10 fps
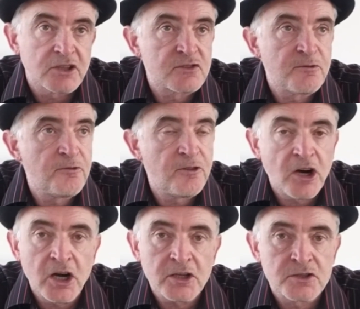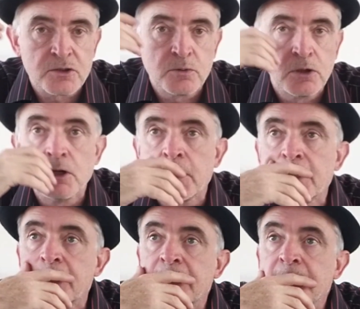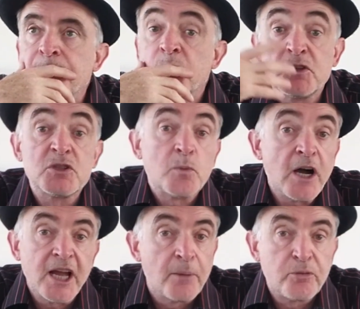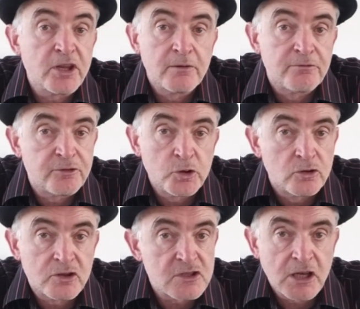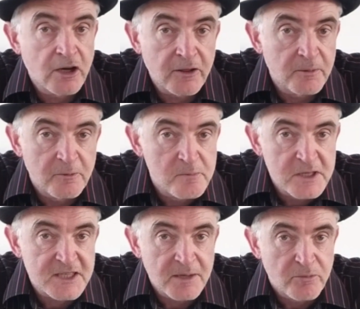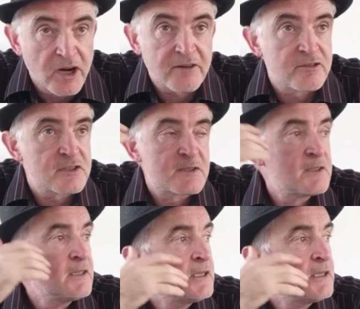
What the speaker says: It's far too early. Which is why I bring them food, because a lot of them have missed their breakfast.